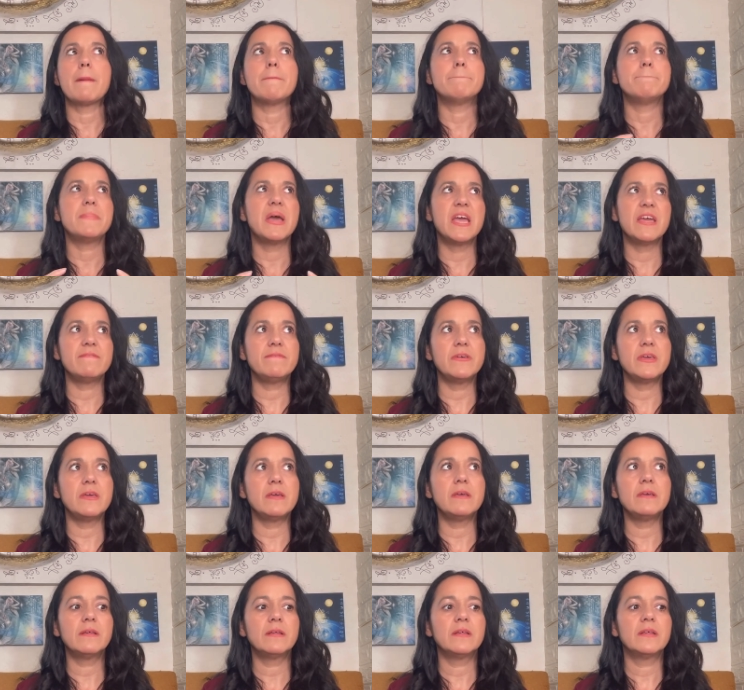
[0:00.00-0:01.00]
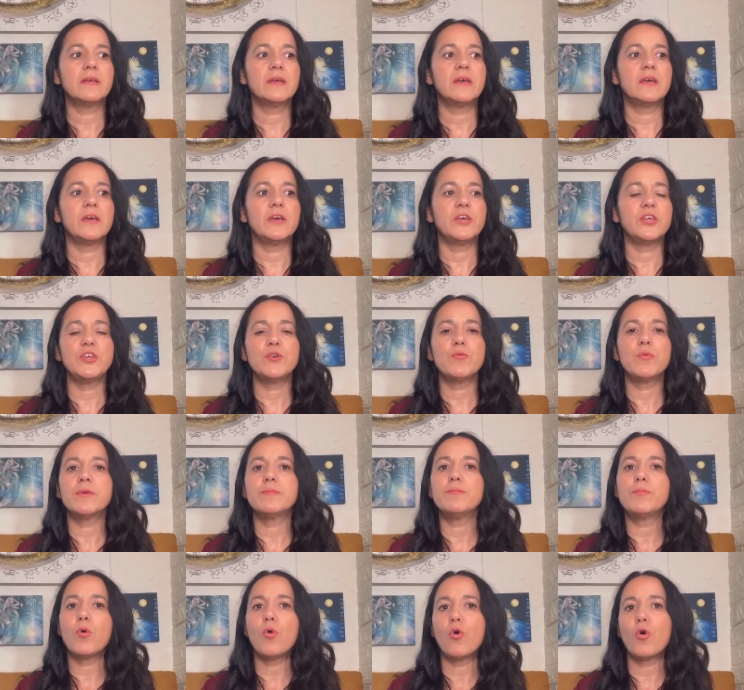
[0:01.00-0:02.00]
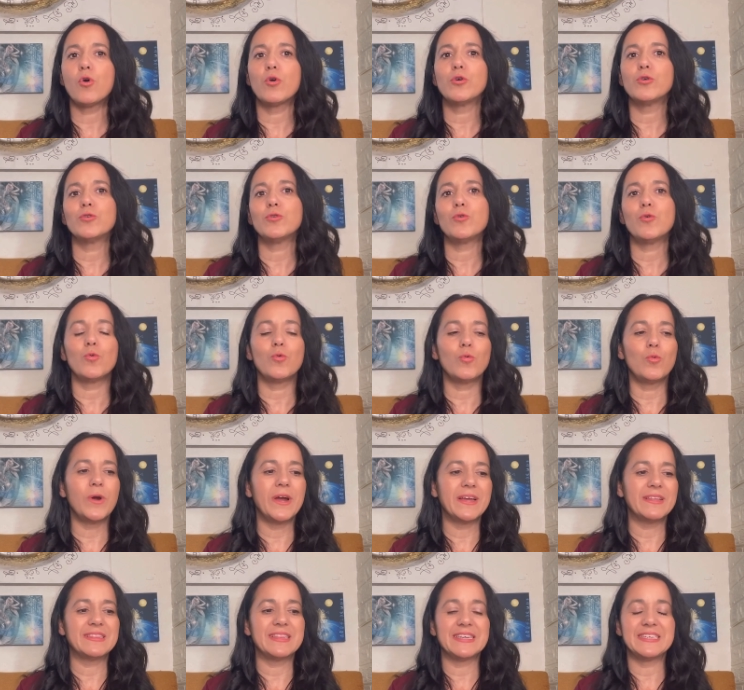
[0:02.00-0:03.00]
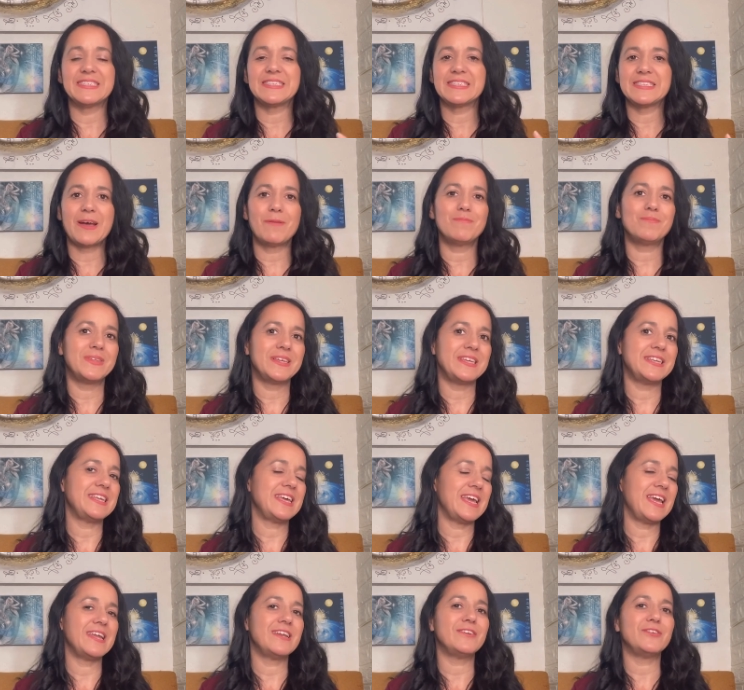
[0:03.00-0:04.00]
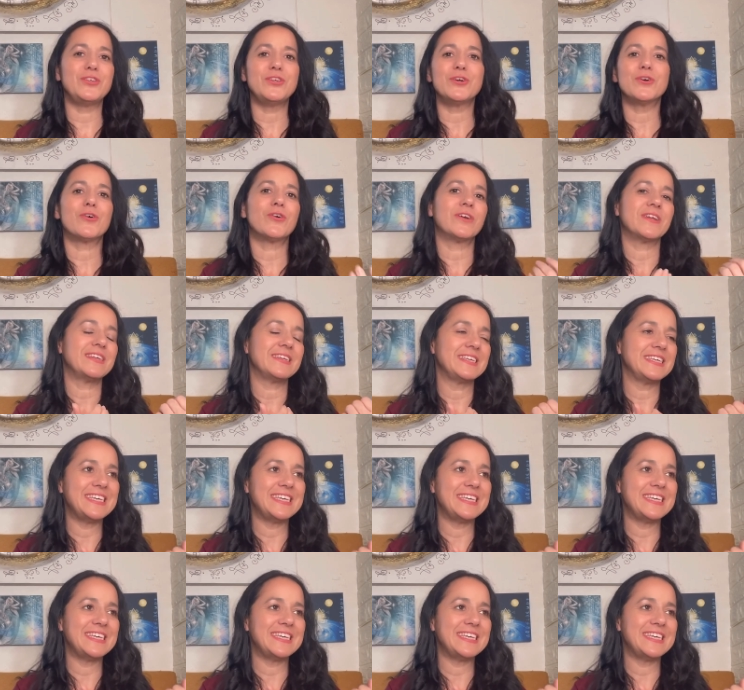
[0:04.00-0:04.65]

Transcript: maybe you were born with something in your